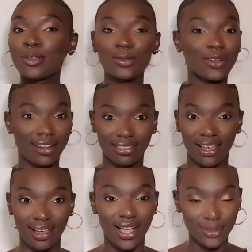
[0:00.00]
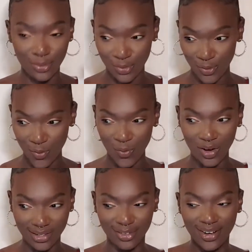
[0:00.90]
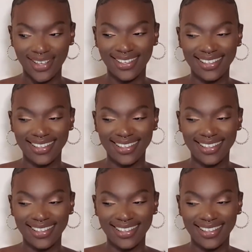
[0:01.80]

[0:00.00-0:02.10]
talk like that at all. What is.